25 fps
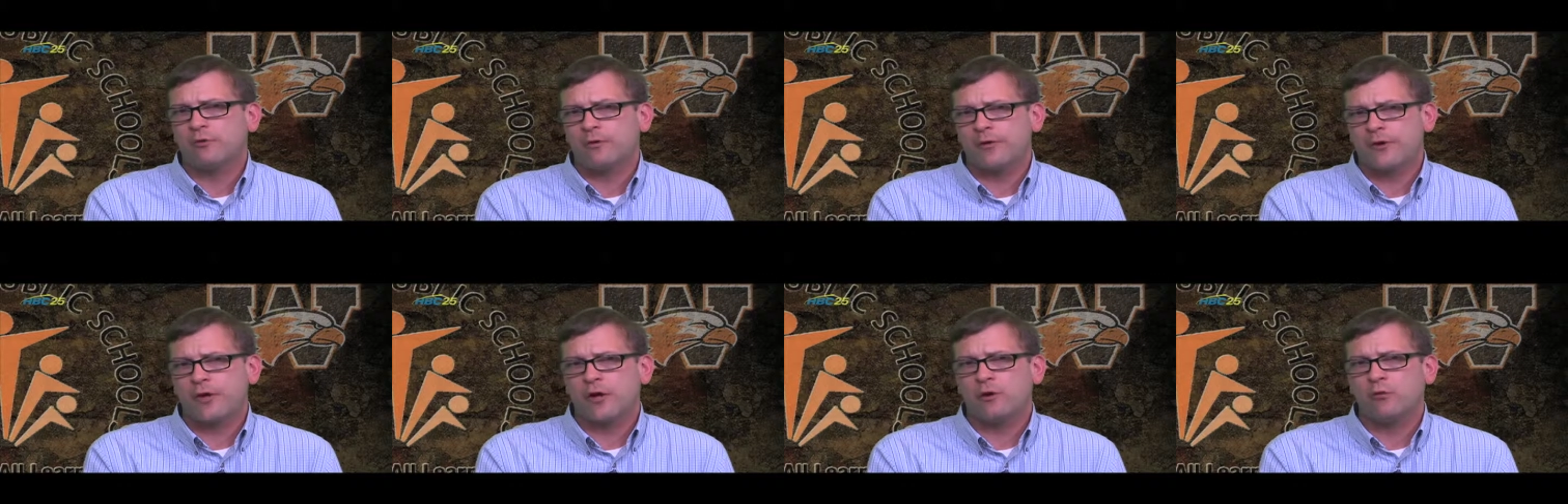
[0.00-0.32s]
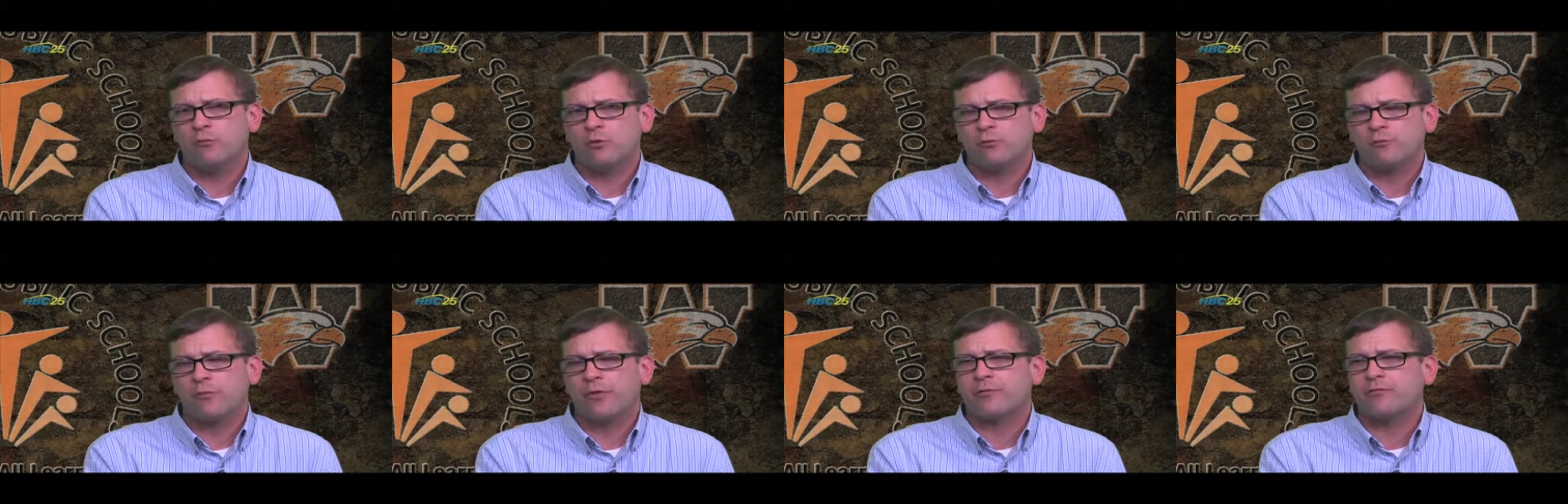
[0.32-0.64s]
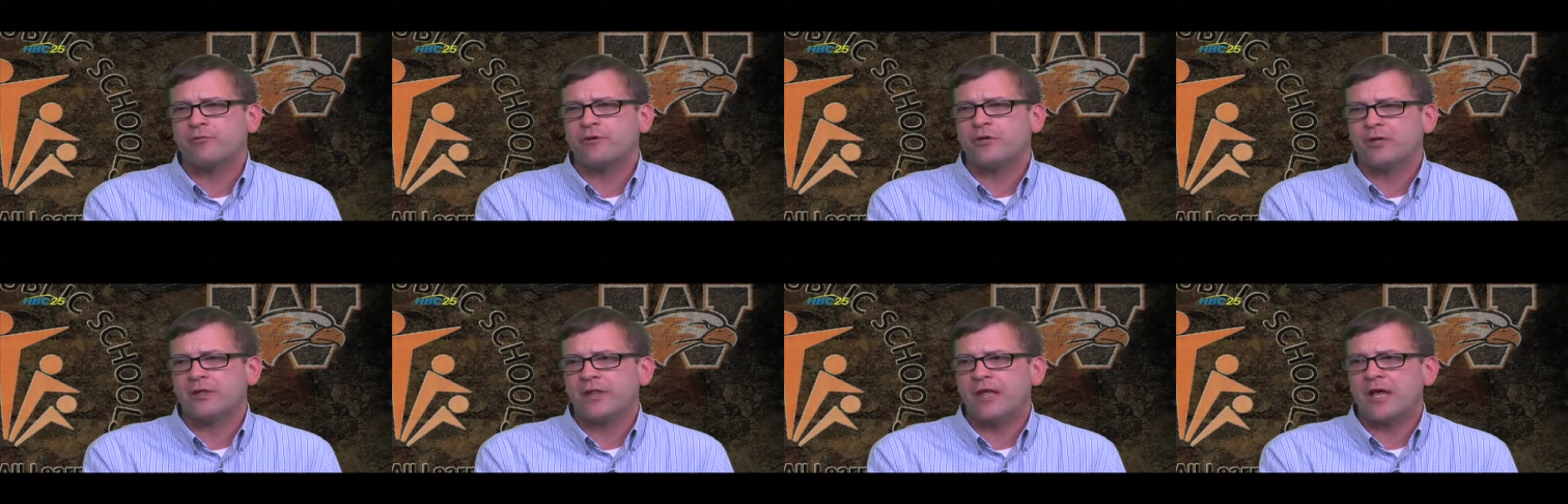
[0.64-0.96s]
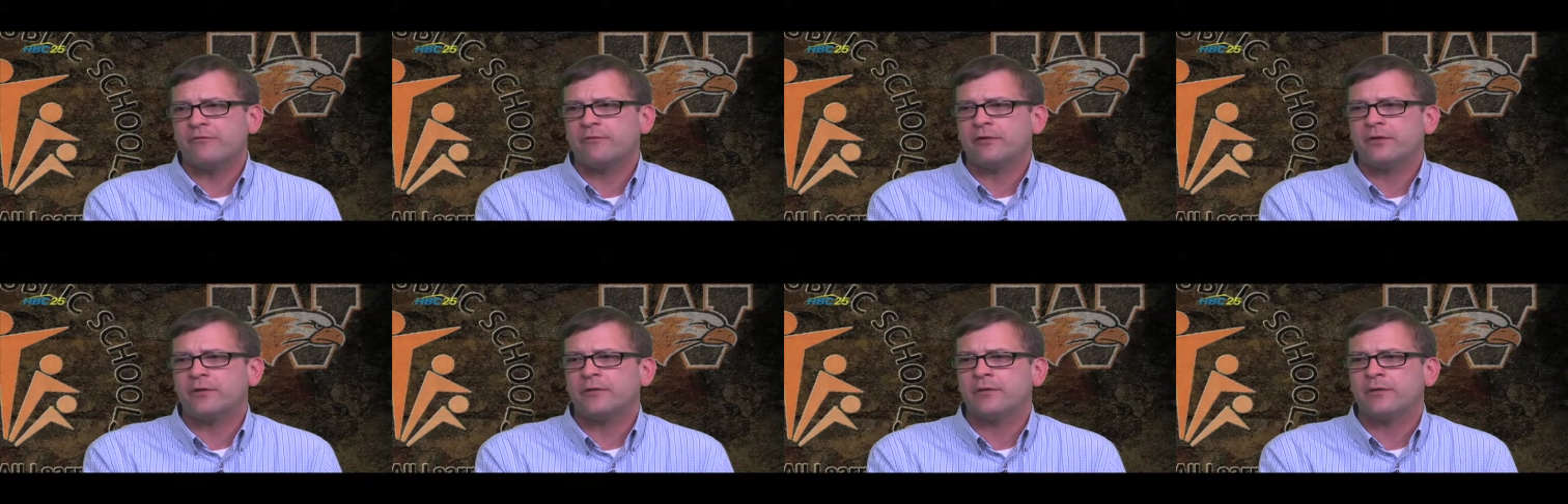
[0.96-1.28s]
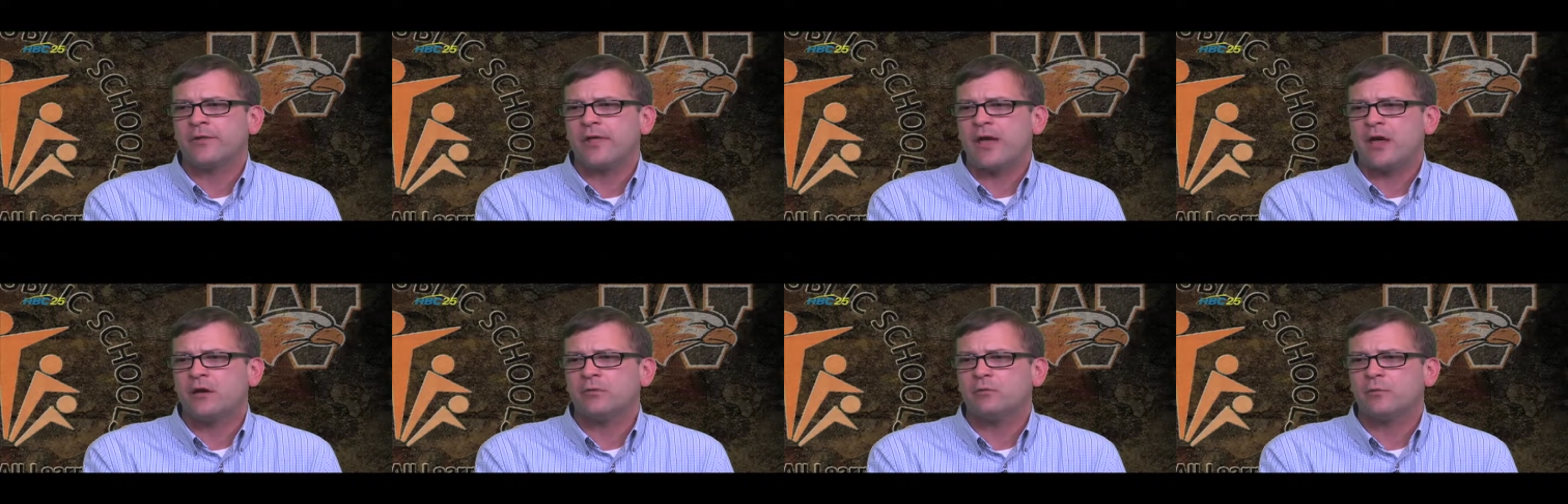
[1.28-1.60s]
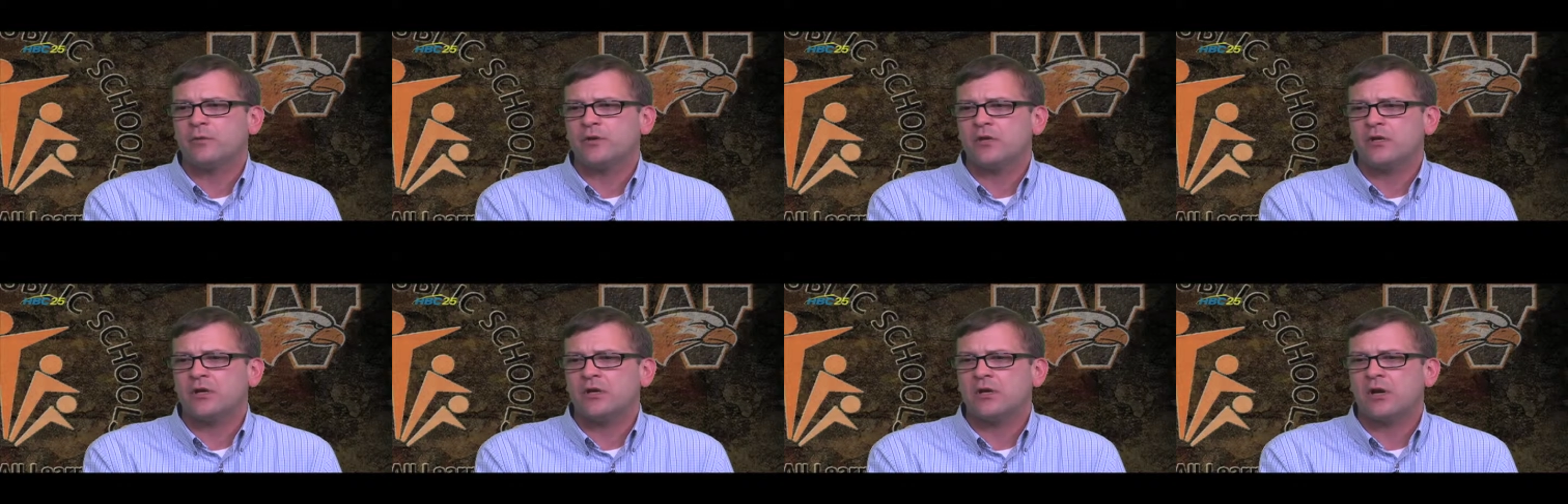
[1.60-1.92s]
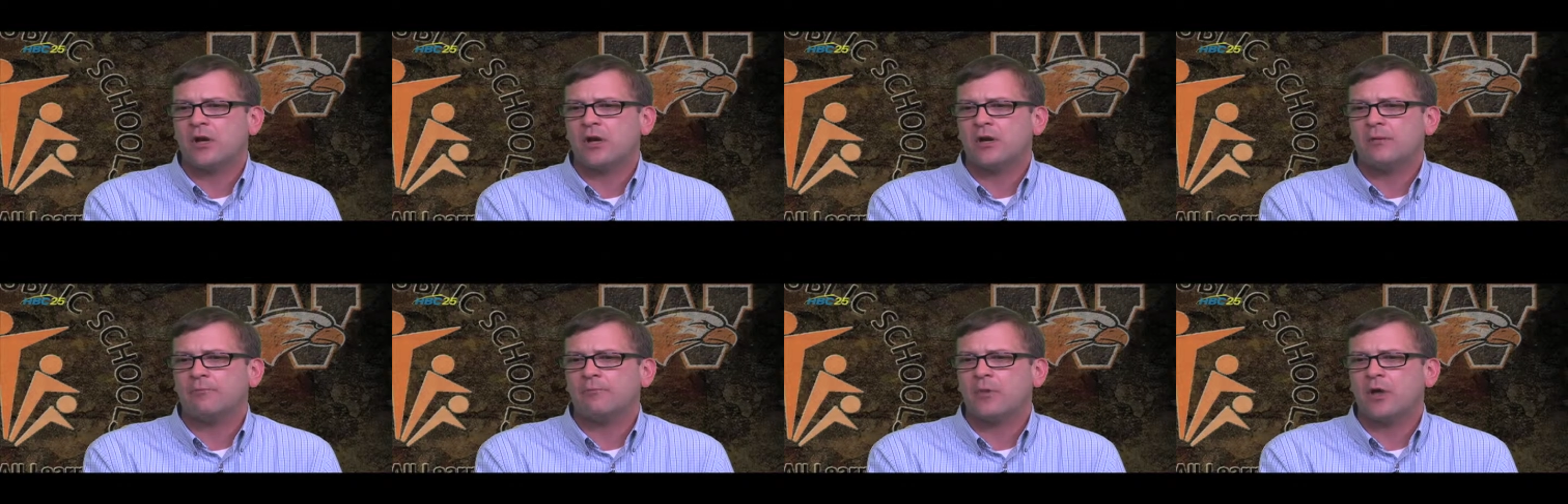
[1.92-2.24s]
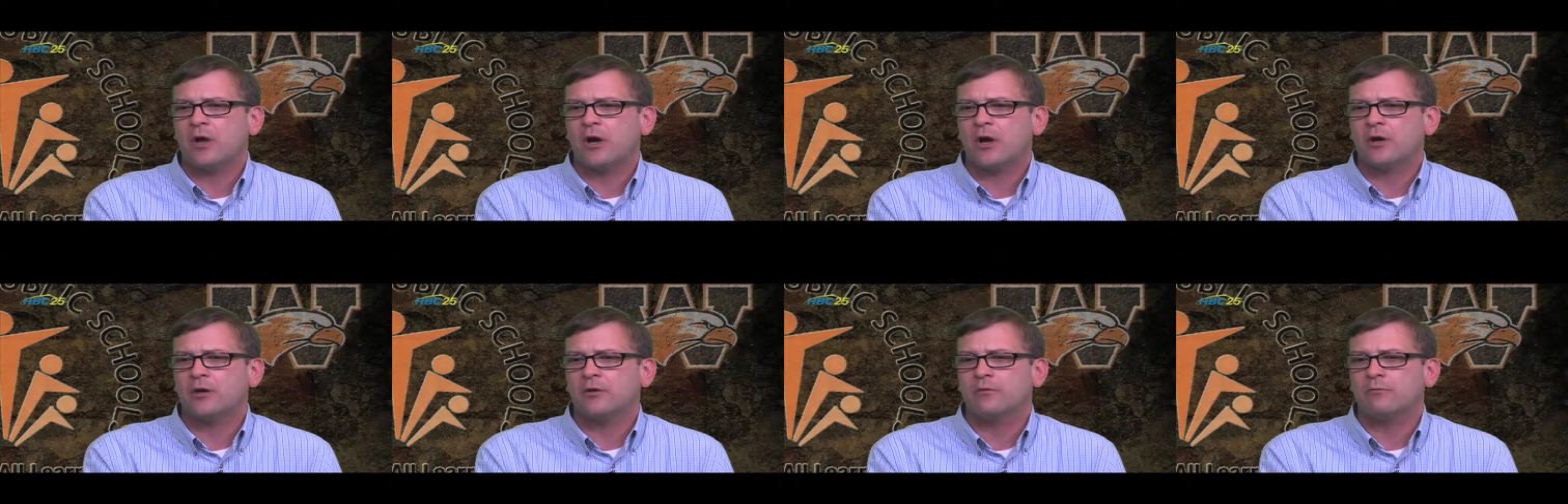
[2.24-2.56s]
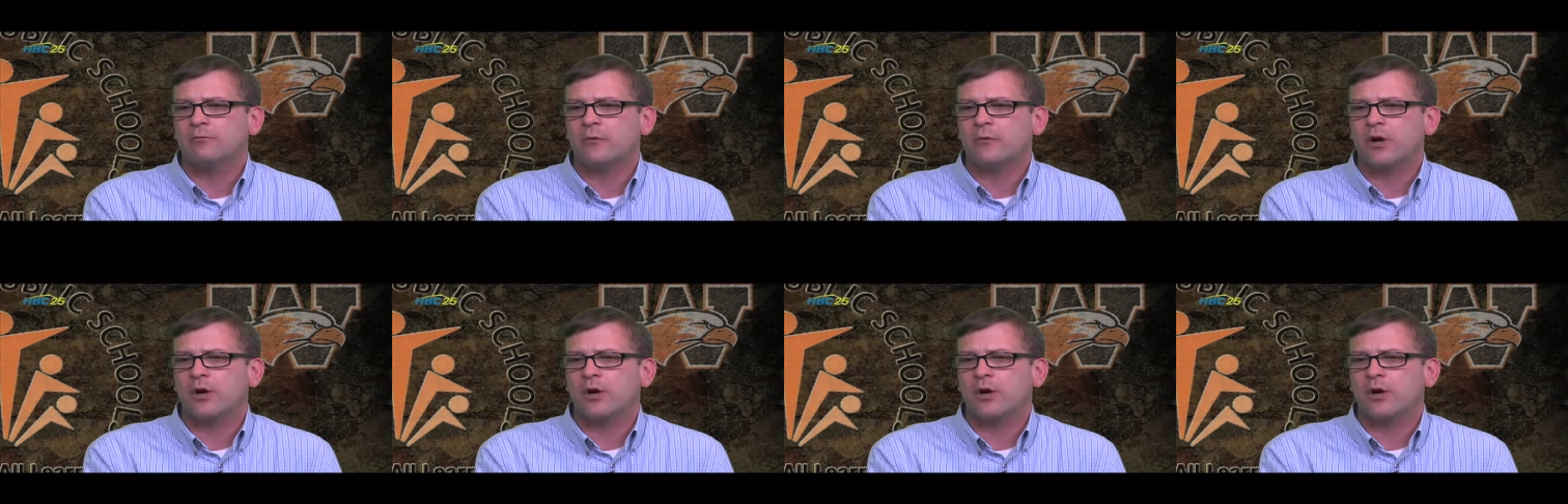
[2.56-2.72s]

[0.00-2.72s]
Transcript: there, room 311, that we um, are,